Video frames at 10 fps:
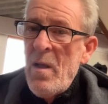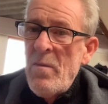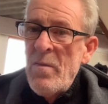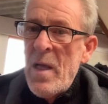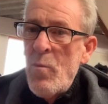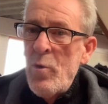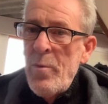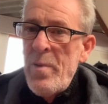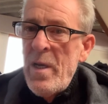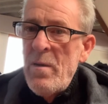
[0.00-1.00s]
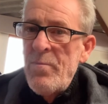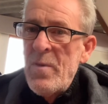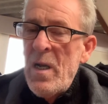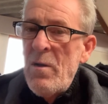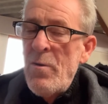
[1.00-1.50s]
Now that would have been,
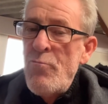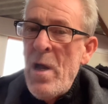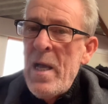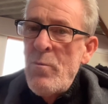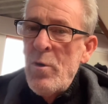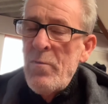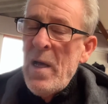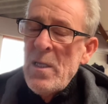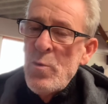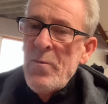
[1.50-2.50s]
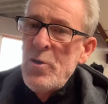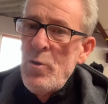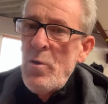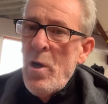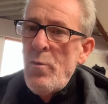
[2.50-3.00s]
the red would have had to have
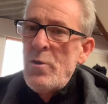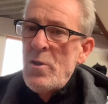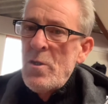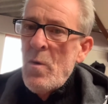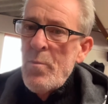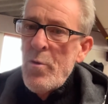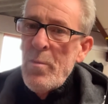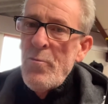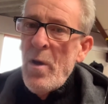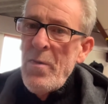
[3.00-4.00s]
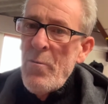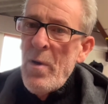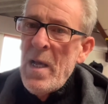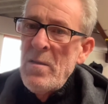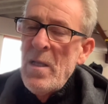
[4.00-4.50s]
two coats, so I'd probably write the
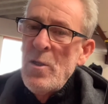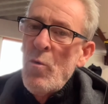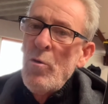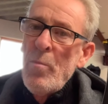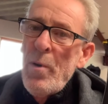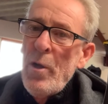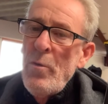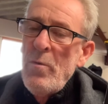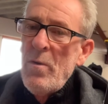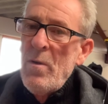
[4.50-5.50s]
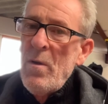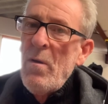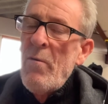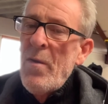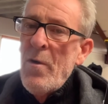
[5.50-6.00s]
red, then do all the blue
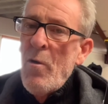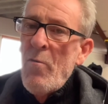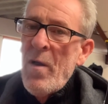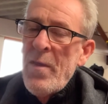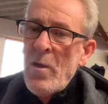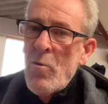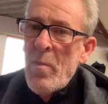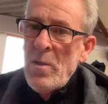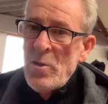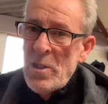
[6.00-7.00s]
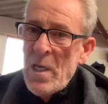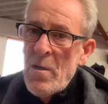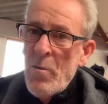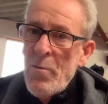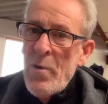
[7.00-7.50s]
around the whole van, then come back and just sit and
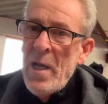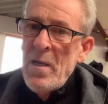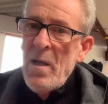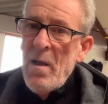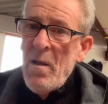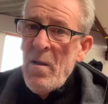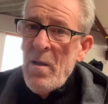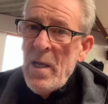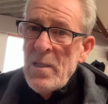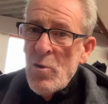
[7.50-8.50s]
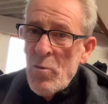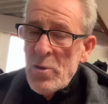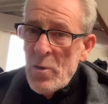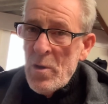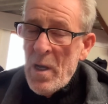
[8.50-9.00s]
coat the red. It's
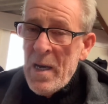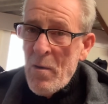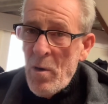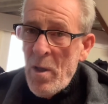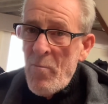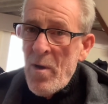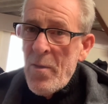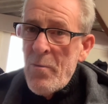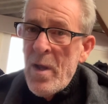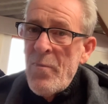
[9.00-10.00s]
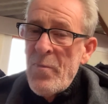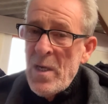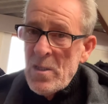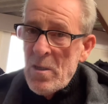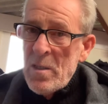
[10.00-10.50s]
also got an outline around the red, and then
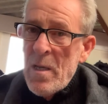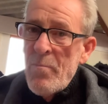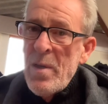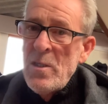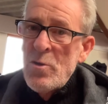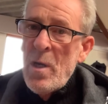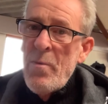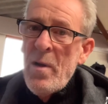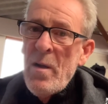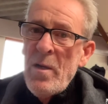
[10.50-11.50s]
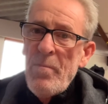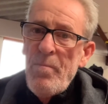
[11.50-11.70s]
it's got that pinstripe around it.